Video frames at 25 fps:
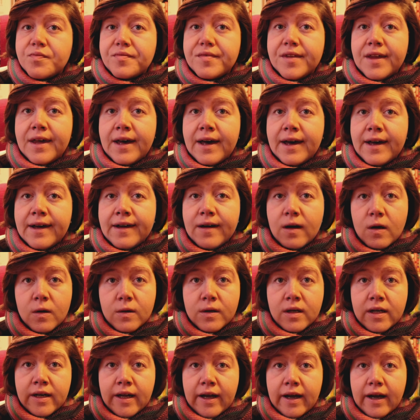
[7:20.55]
Yay or
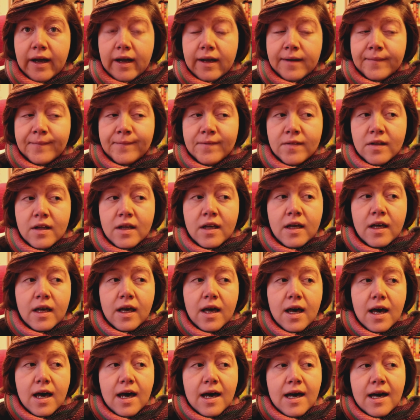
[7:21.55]
nay?
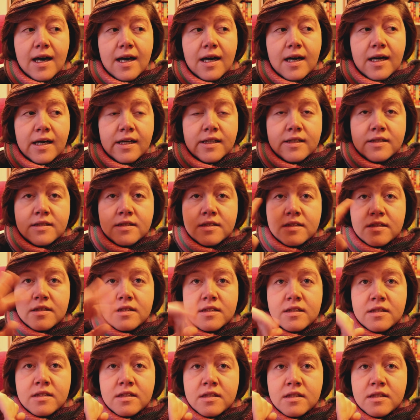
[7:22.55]
And